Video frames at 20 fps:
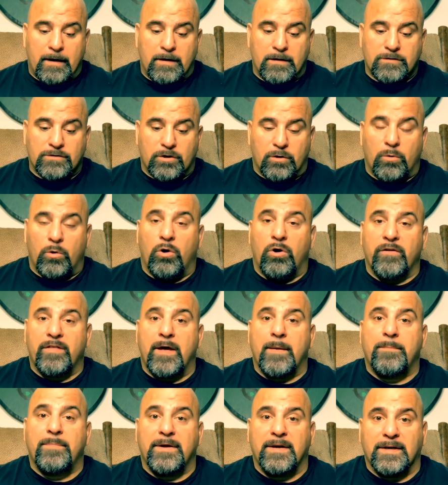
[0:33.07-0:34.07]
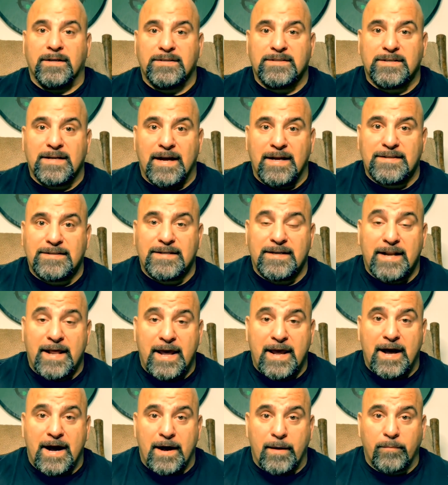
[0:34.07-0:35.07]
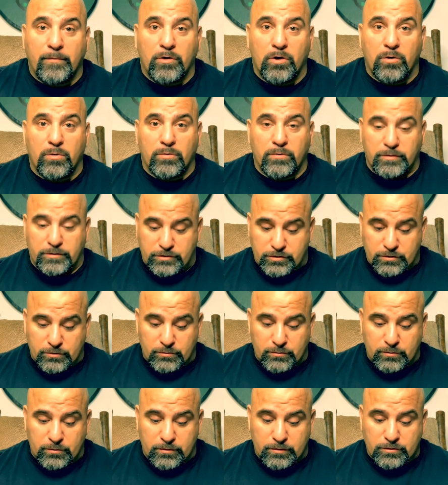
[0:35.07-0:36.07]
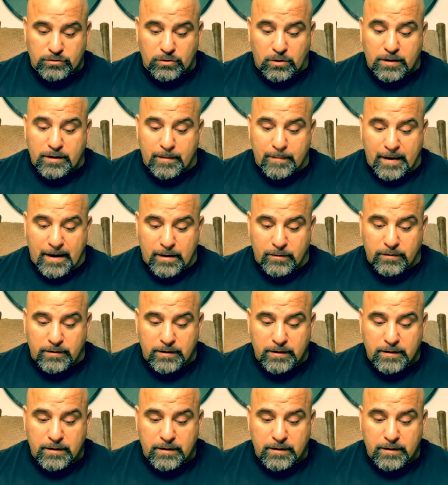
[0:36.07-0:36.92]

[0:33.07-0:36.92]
So all that being said, today I'm going to talk about